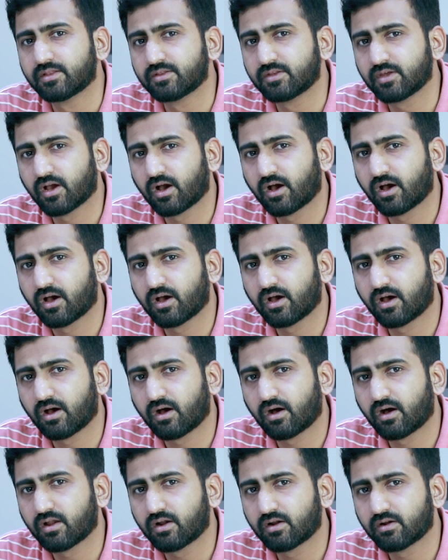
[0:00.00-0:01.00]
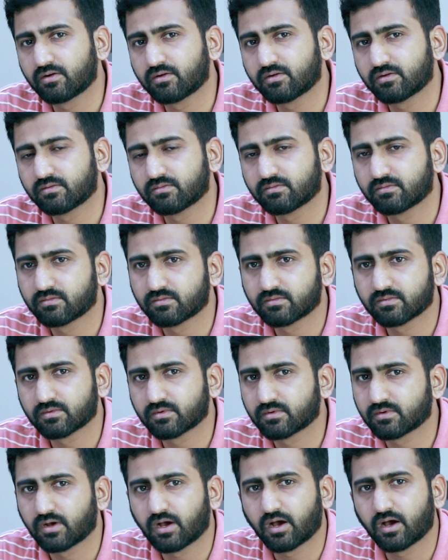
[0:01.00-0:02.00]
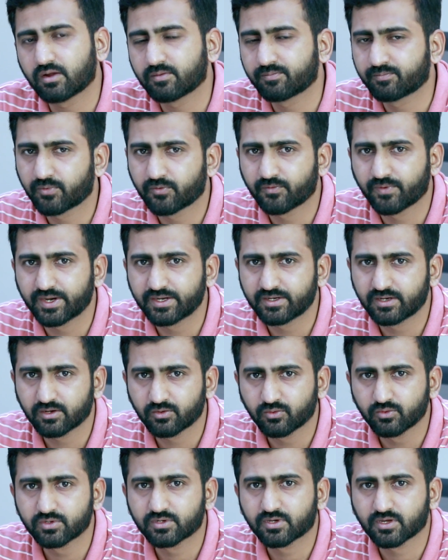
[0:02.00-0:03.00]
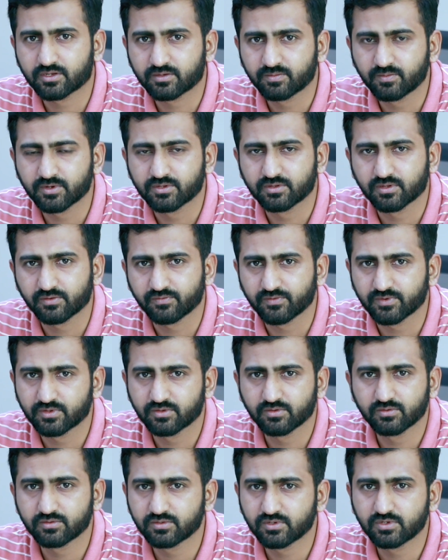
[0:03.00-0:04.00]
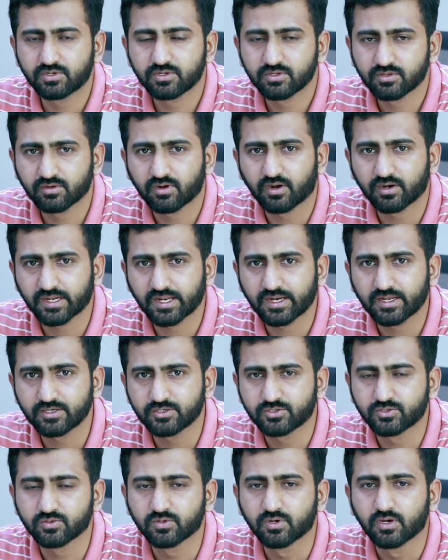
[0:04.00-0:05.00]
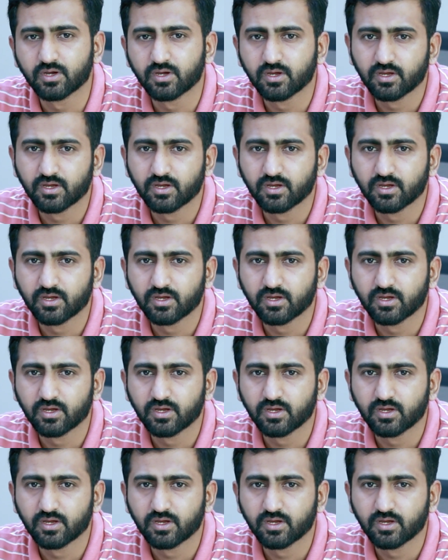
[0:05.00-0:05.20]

They are all provide a good customer service, so it is not an issue.